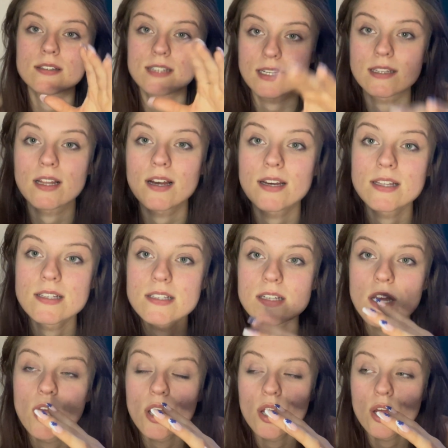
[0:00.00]
deadlines
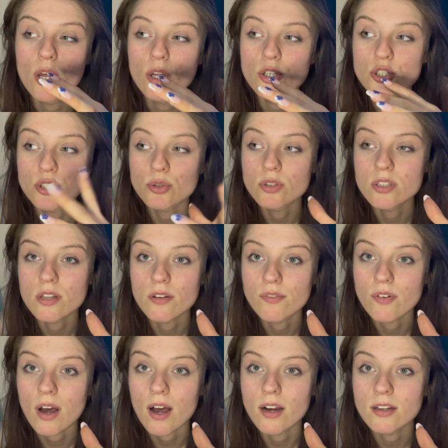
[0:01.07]
due to the
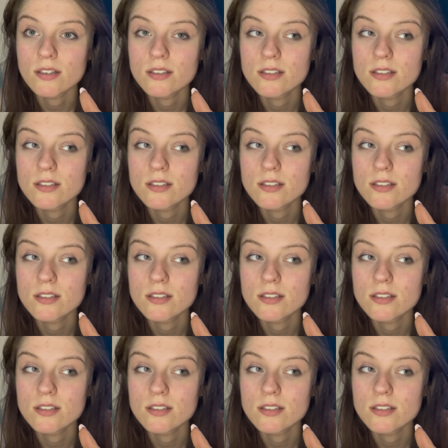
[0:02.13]
fact